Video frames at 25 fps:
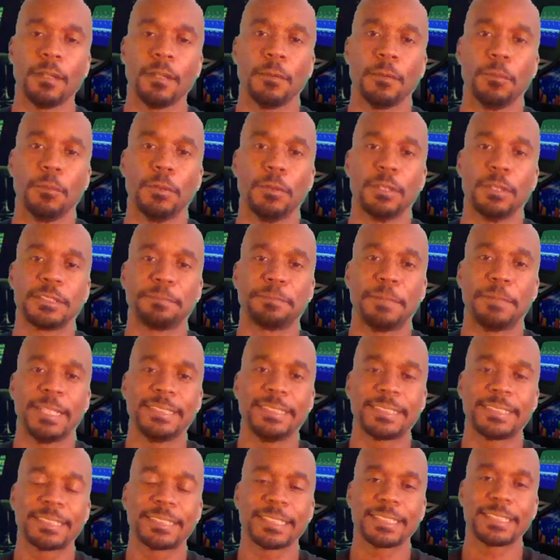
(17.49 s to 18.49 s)
was
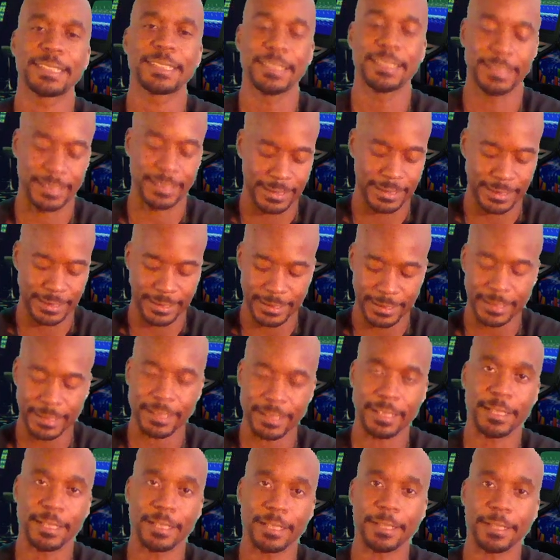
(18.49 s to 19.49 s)
basically,
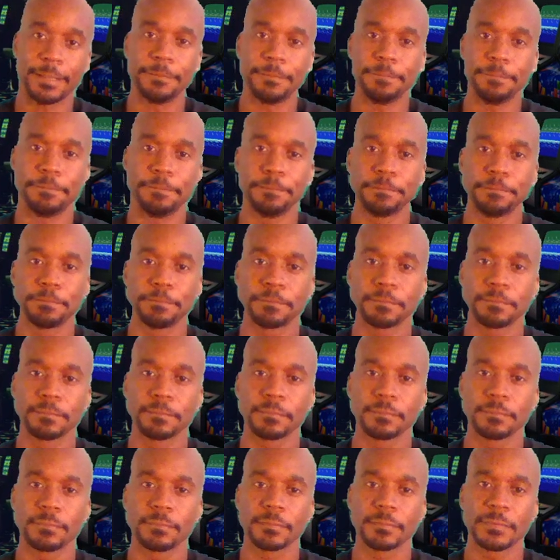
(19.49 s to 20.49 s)
uh,
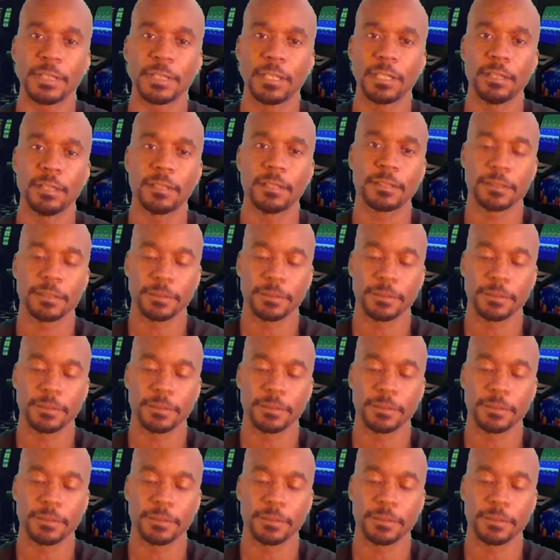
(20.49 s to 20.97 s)
look,